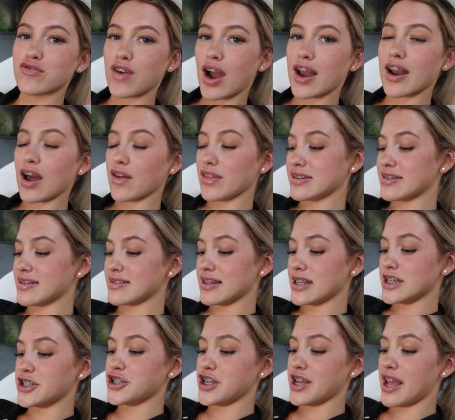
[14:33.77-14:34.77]
right now, this is
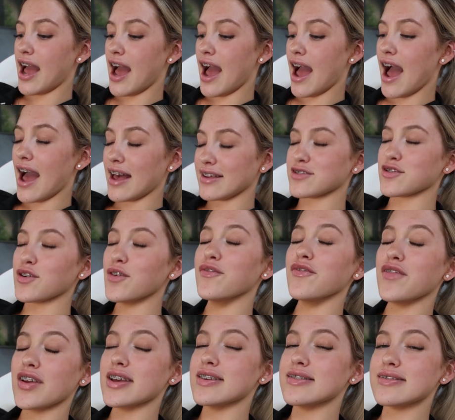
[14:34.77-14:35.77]
literally as
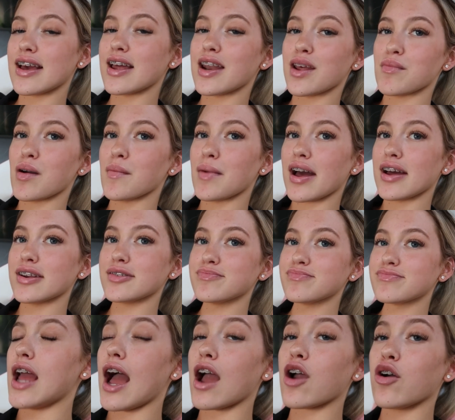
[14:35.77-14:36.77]
comfy as sitting in my bed.
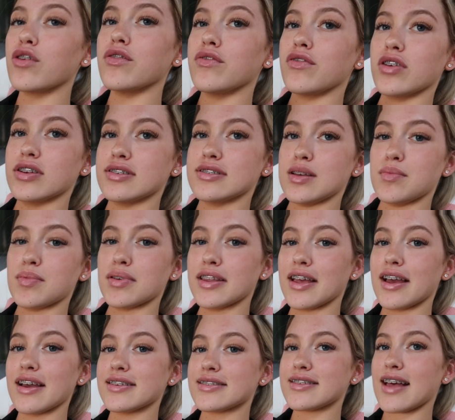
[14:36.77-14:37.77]
I could fall asleep in
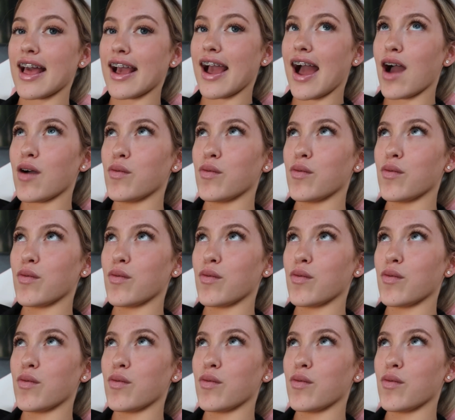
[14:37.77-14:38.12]
this, like